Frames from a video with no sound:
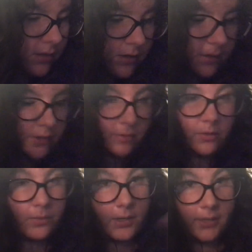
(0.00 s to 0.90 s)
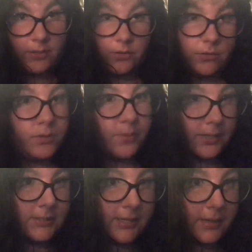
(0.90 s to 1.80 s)
And I know that when I enter this
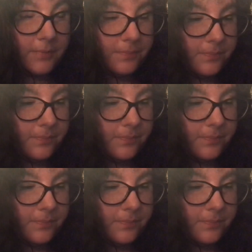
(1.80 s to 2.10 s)
mindset,